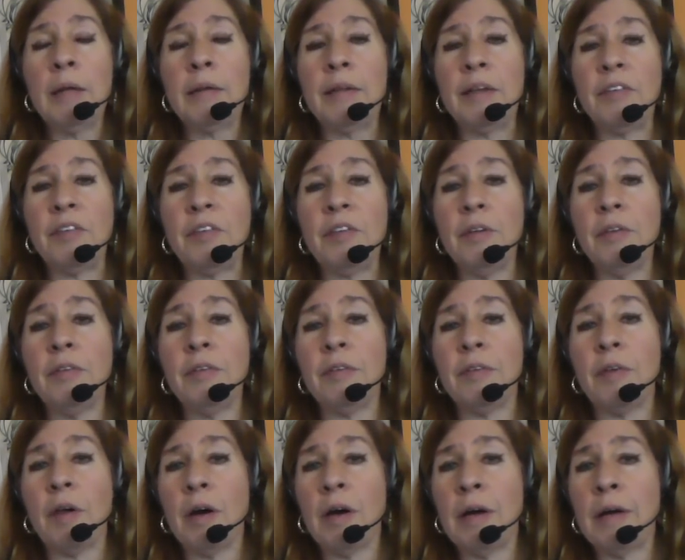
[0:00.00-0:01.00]
this
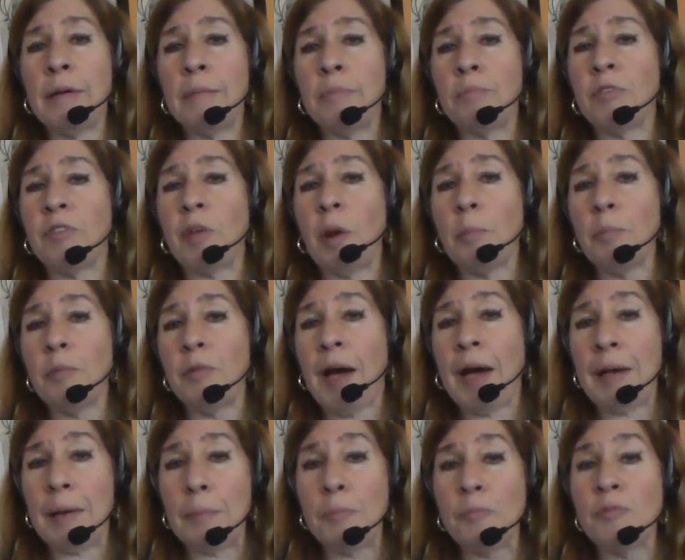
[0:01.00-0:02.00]
is uh,
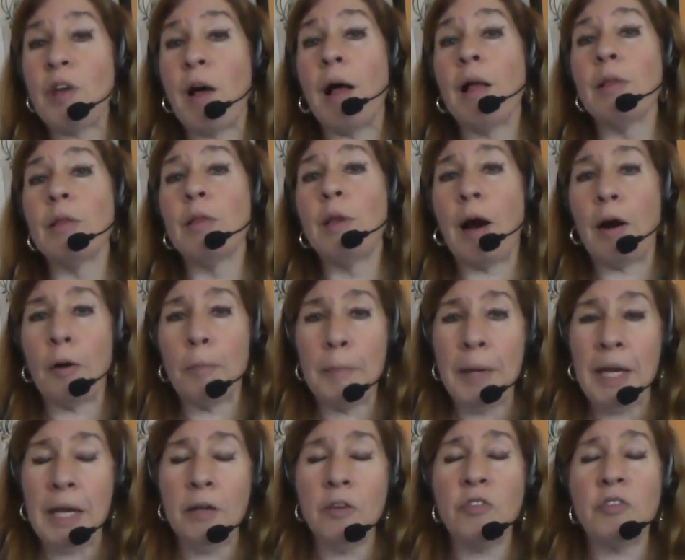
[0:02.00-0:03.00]
sometimes
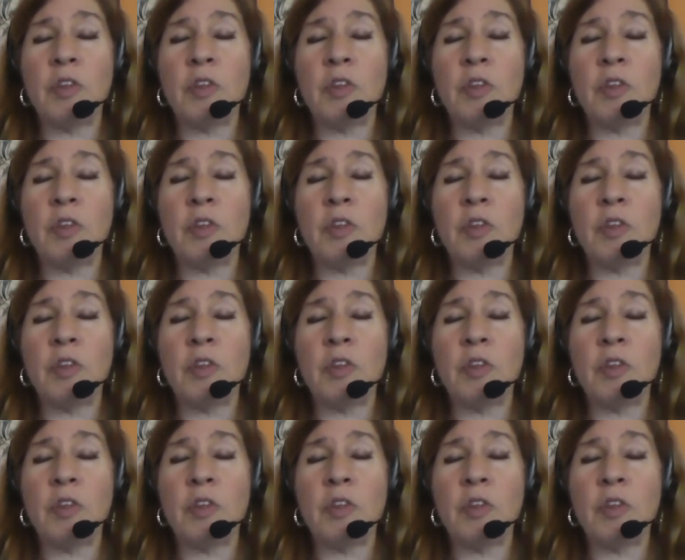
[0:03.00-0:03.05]
alarming,